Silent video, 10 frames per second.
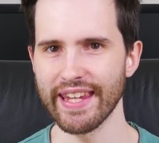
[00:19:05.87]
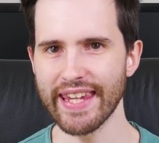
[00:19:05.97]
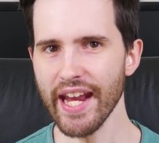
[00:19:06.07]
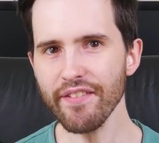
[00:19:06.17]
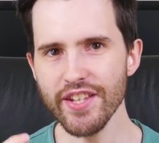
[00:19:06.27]

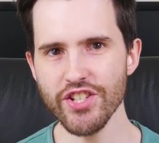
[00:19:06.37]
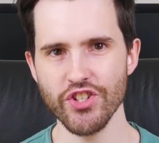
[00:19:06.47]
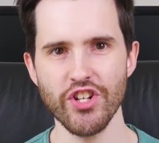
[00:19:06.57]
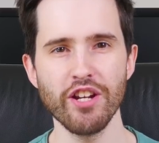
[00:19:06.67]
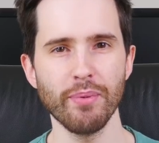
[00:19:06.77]
get
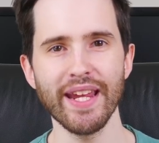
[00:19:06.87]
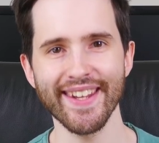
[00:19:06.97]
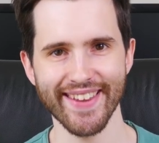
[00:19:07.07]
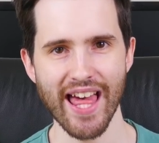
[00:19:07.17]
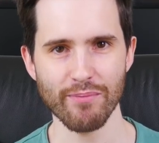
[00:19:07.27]
this chip
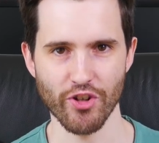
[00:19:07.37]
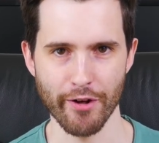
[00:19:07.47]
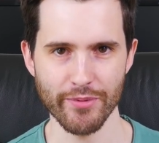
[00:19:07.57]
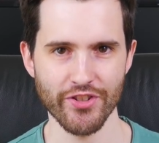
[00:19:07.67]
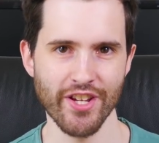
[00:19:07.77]
in
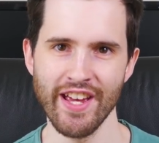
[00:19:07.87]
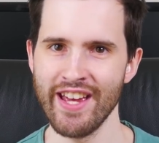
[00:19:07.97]
laptops.